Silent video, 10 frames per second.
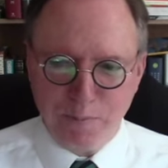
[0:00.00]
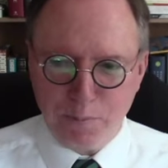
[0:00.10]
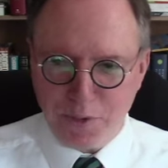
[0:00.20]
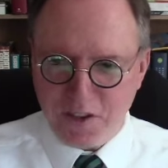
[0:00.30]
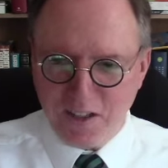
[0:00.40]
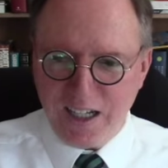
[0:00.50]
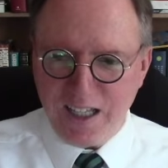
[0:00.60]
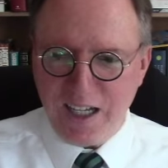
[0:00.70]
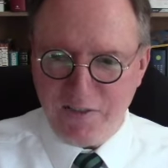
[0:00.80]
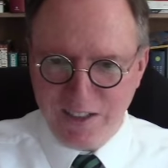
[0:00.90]
But they're not
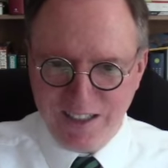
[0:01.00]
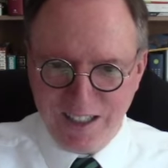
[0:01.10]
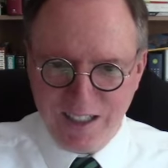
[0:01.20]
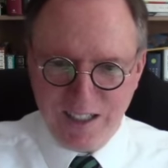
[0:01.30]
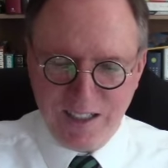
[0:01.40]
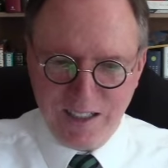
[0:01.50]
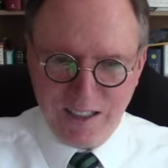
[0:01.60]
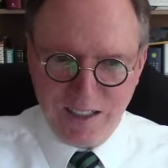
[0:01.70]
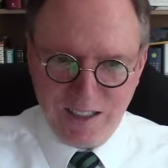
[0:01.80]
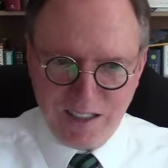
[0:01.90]
having
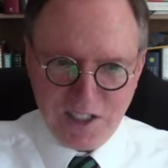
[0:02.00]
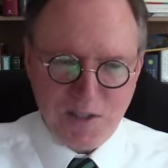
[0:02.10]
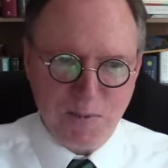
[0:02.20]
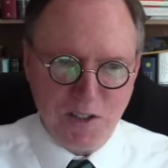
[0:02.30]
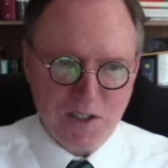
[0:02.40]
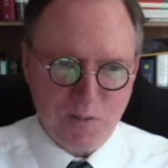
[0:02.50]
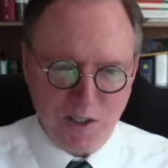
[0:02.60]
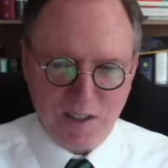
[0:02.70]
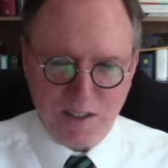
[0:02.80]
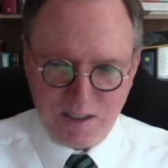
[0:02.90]
an experience with